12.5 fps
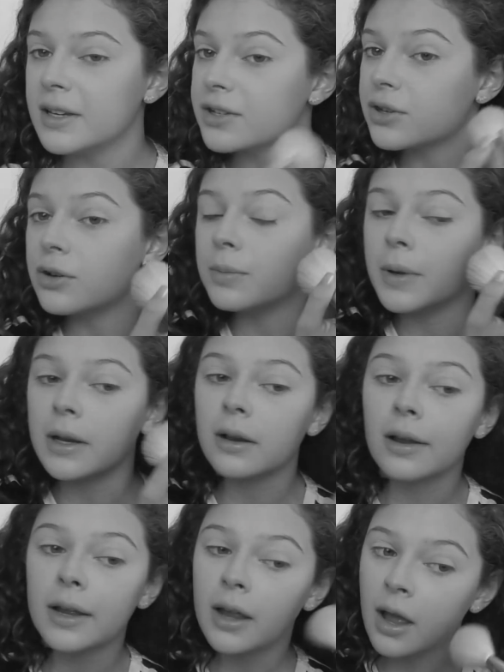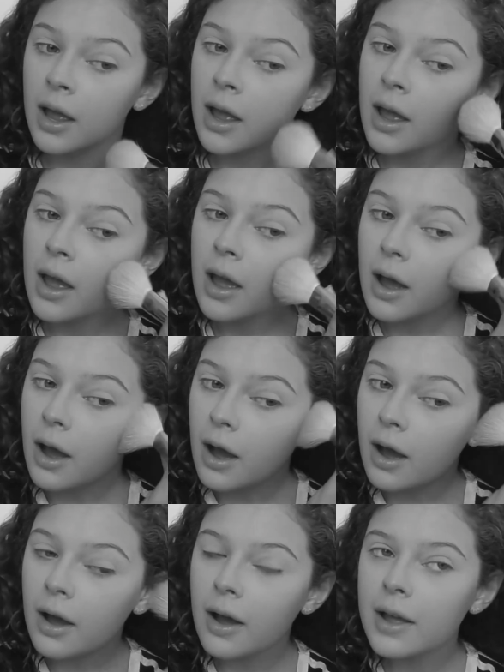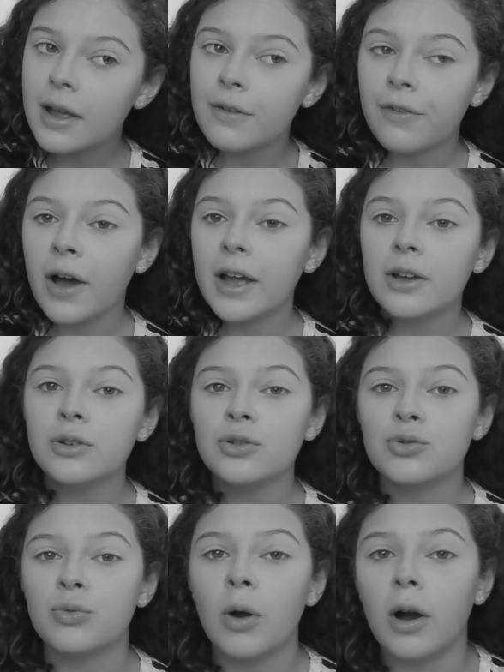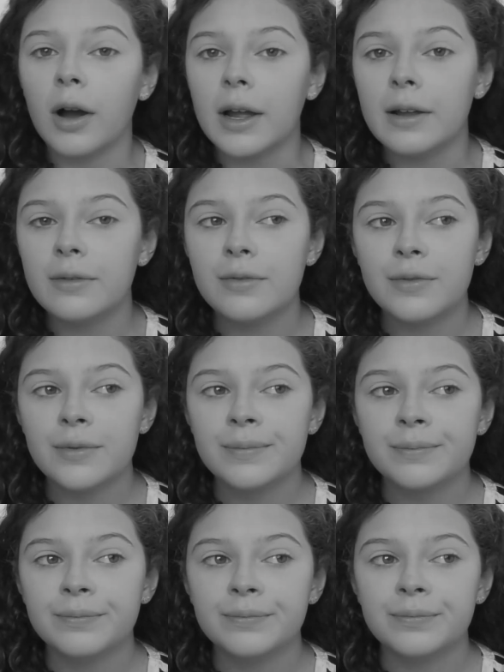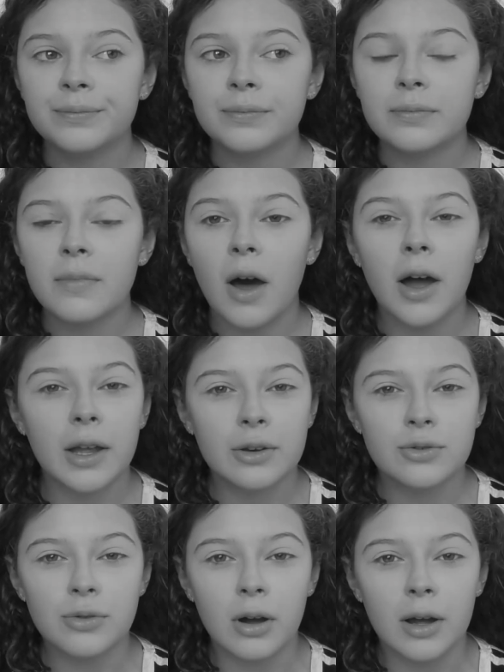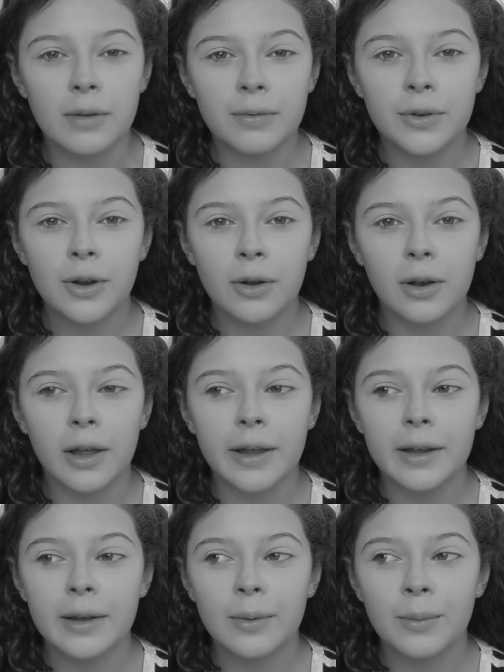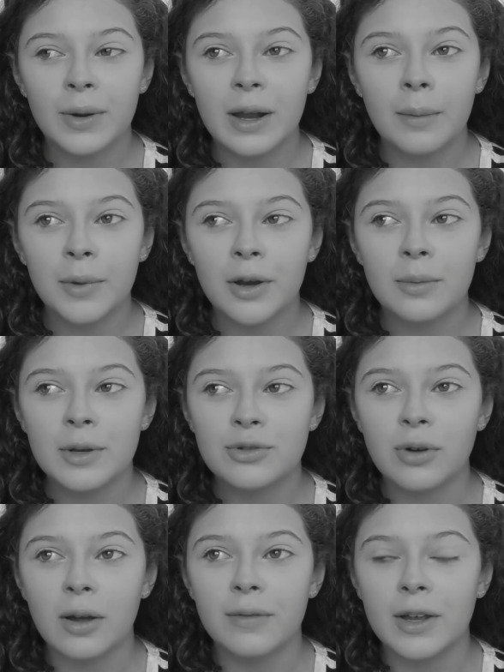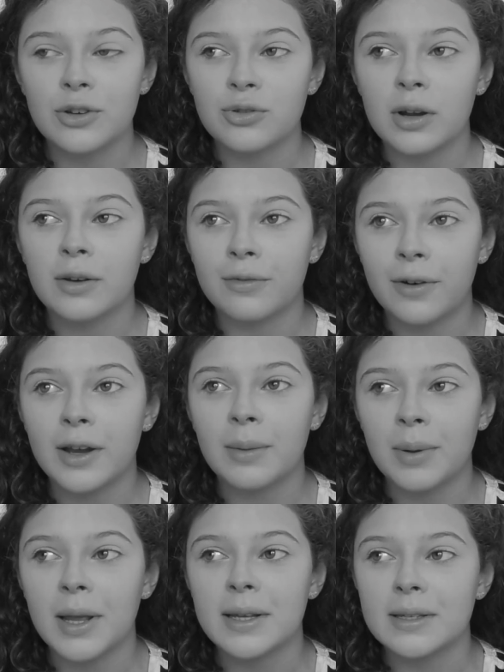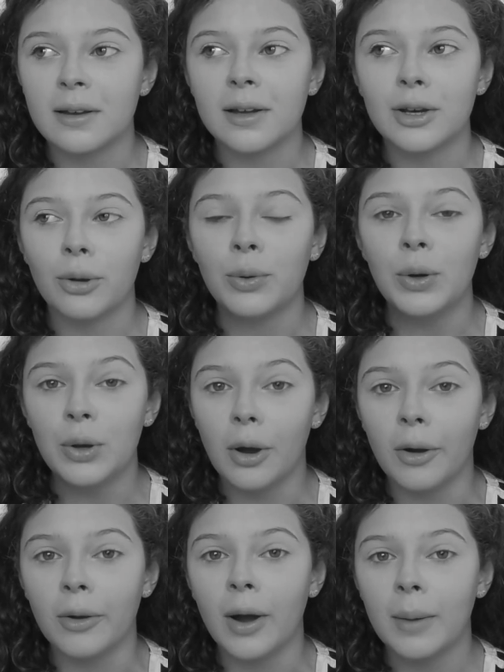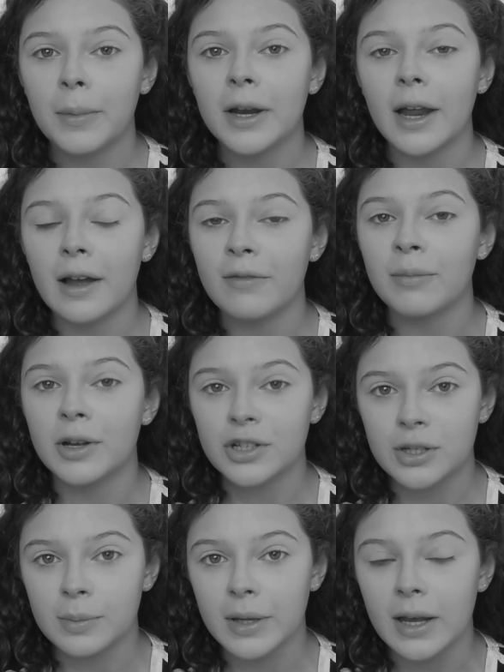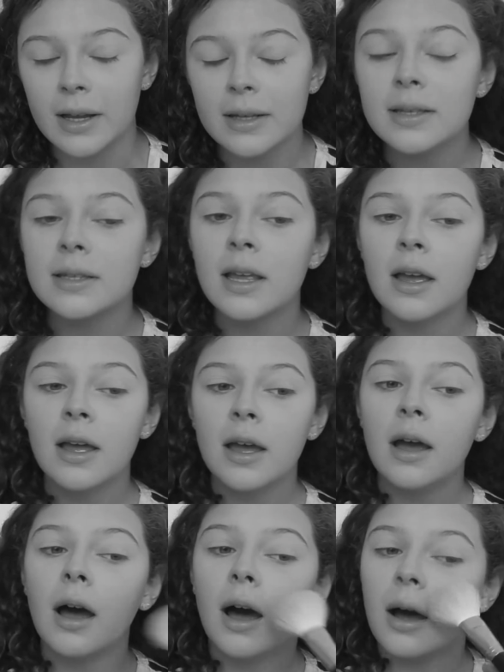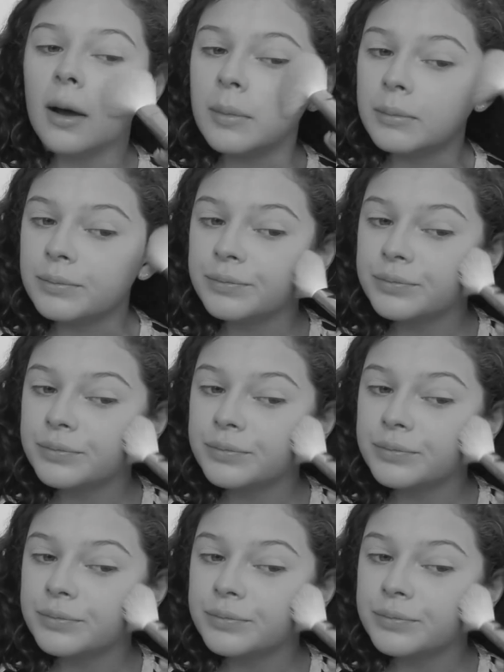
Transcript: stupid. Like, if I can drive, I can drive. You know, like when I'm going to be driving and trying to find a place that I don't know, I'm going to have my GPS. Um,